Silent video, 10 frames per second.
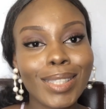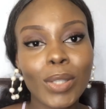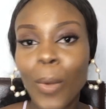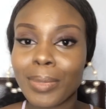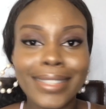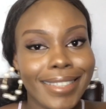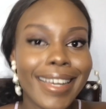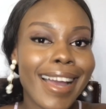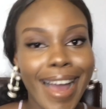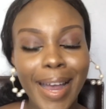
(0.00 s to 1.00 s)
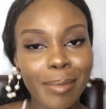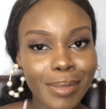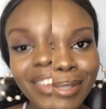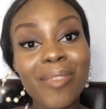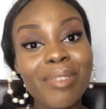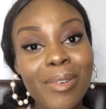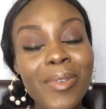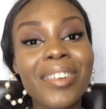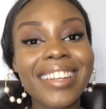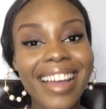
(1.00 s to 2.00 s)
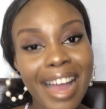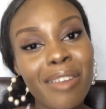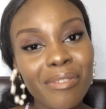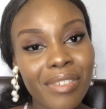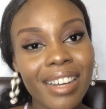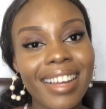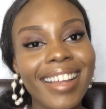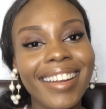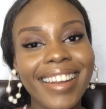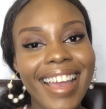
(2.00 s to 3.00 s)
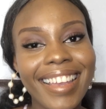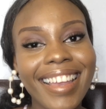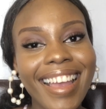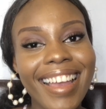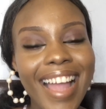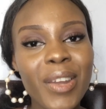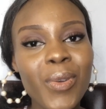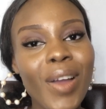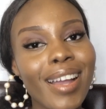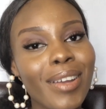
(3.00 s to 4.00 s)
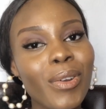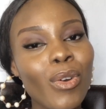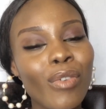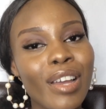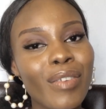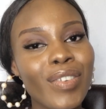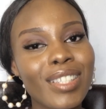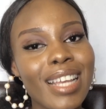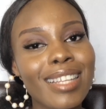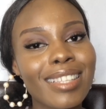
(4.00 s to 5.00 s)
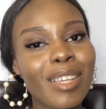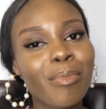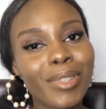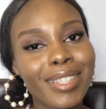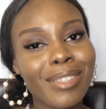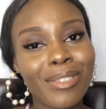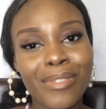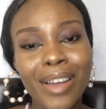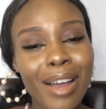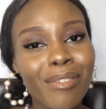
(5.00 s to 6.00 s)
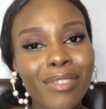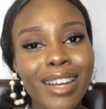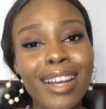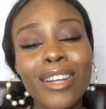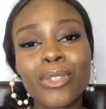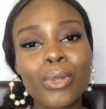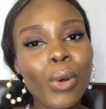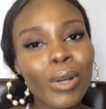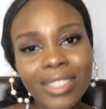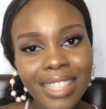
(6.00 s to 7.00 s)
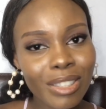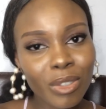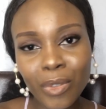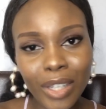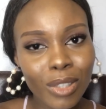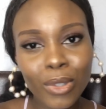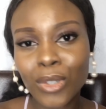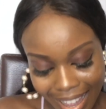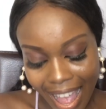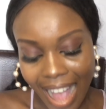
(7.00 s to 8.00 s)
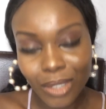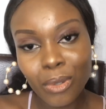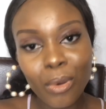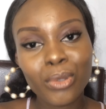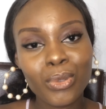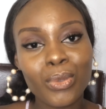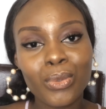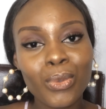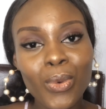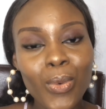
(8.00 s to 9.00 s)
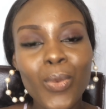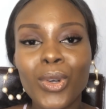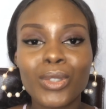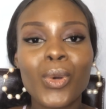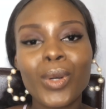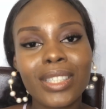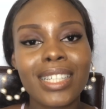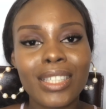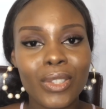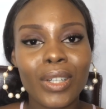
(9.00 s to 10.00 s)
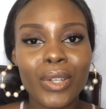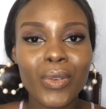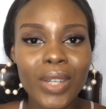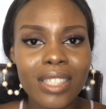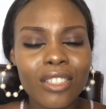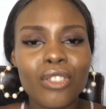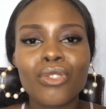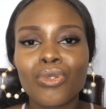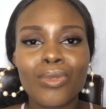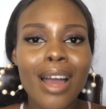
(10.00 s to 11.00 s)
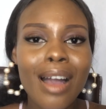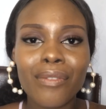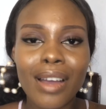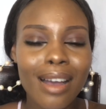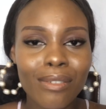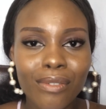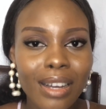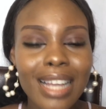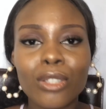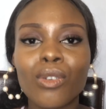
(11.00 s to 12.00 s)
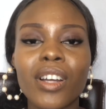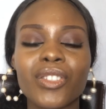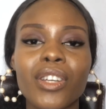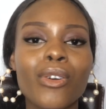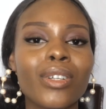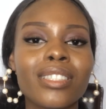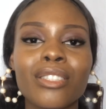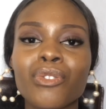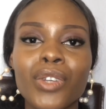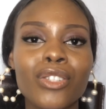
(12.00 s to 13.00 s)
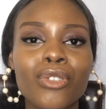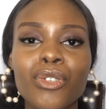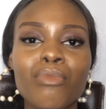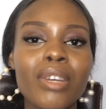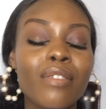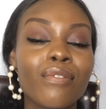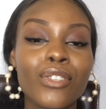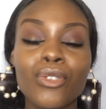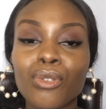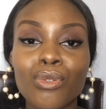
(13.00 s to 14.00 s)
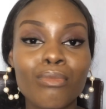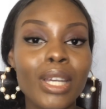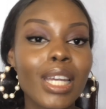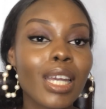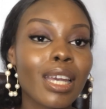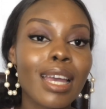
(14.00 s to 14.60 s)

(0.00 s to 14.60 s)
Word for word: top tier apps. Number one, Canva. Like, I know I cannot overemphasize the importance of Canva to content creators. I don't want to know what content you are creating, you should have Canva. As long as you're a content creator, you make videos, you make